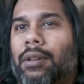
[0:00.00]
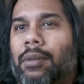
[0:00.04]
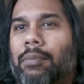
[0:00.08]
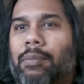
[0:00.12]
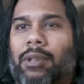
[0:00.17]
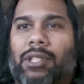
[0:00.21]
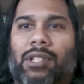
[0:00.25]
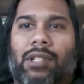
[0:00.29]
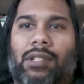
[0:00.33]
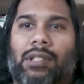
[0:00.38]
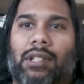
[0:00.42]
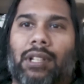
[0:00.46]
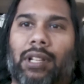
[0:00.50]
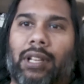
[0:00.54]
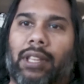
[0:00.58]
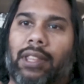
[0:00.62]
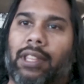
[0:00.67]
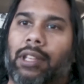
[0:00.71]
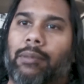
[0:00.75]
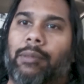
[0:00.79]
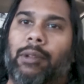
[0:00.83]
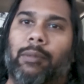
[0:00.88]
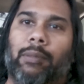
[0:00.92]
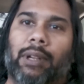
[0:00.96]
But just look at
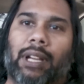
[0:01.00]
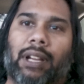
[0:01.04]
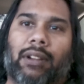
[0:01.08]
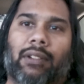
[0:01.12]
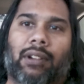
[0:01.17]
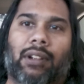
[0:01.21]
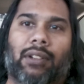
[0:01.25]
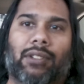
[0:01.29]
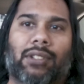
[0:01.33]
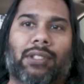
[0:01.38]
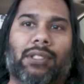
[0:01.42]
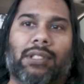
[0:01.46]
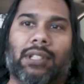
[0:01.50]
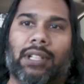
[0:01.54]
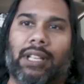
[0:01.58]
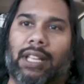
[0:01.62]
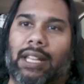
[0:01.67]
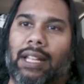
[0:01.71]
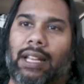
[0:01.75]
them in the background. Just look at